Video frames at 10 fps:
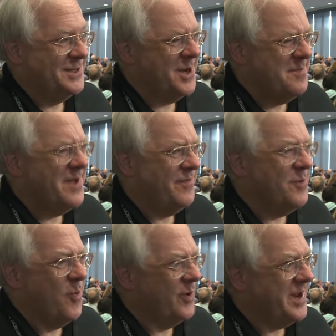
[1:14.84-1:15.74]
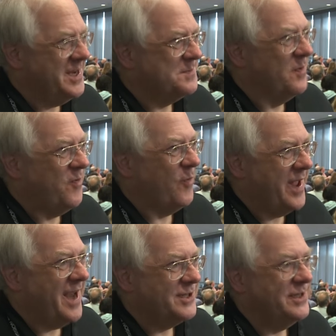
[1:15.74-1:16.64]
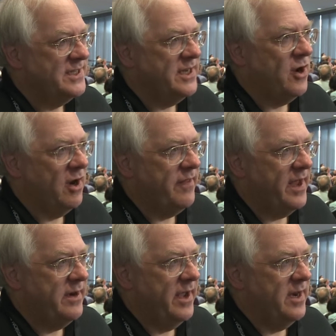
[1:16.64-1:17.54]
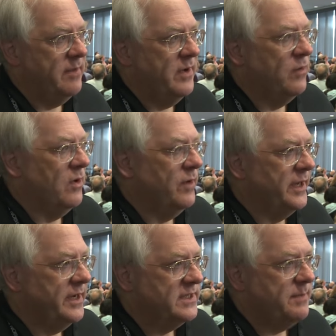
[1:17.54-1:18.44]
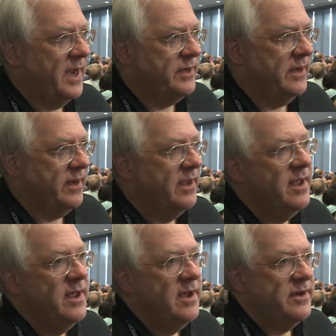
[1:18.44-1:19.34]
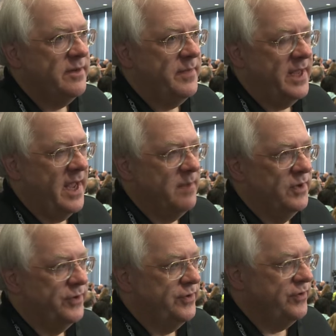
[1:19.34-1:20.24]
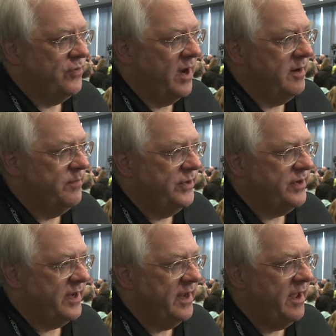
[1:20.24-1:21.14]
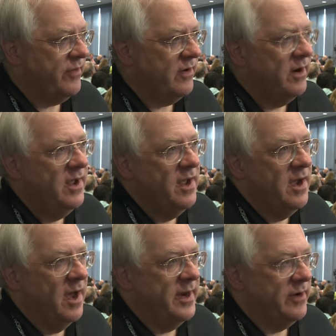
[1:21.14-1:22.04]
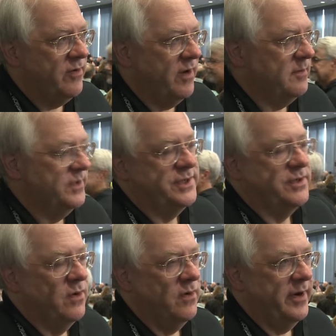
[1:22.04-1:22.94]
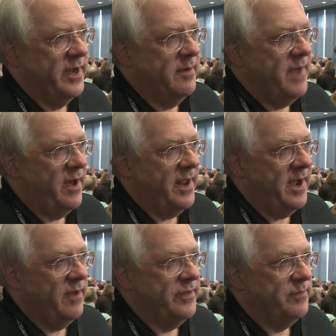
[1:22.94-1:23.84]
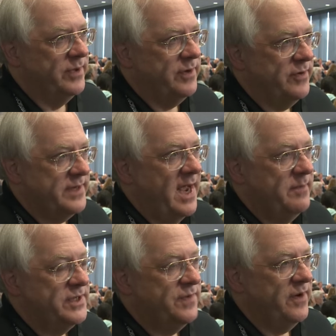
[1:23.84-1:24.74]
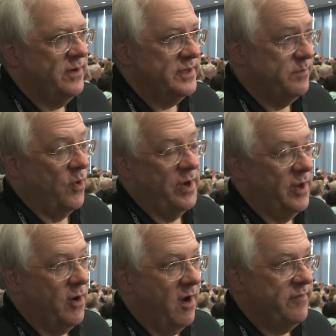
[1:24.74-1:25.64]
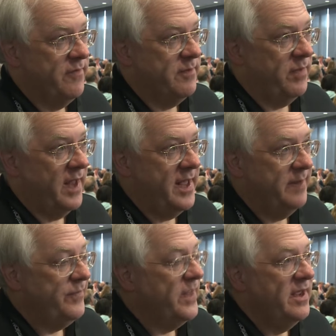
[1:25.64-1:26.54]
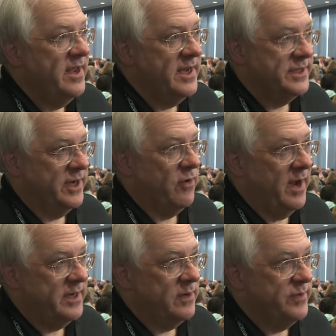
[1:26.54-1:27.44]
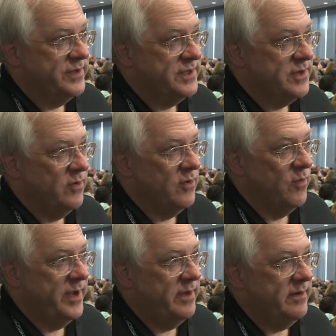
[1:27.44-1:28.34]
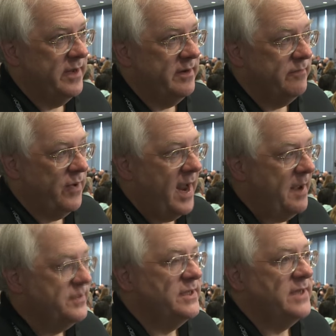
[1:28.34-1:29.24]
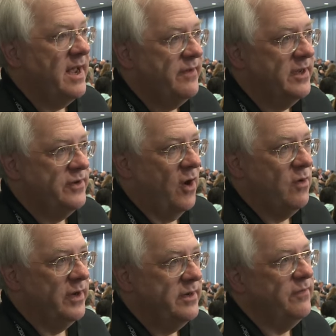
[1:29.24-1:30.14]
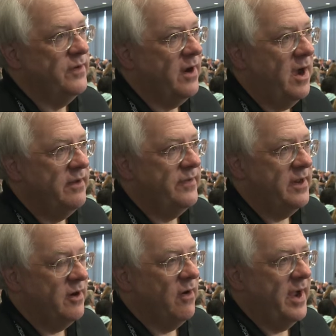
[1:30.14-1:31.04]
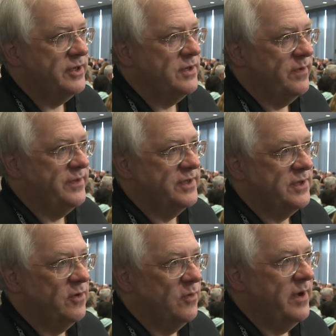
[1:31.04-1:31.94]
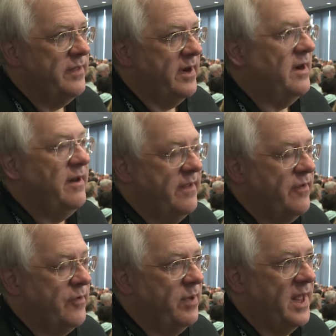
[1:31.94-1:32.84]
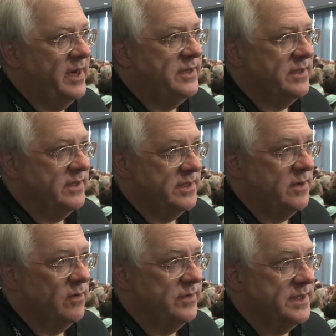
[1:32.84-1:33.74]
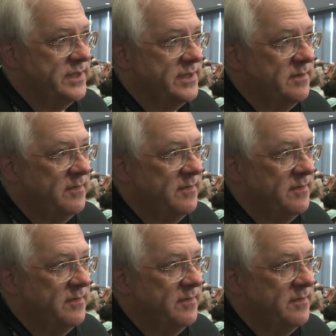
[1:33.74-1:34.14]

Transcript: going to be a few more days before we actually see all of that data, but we're really expecting to be able to try to put together an incredible story about how that Pluto's atmosphere is boiling off of the planet, is interacting with the solar wind, and perhaps is having a totally different kind of an interaction with the solar wind than any of the other planets in the solar system.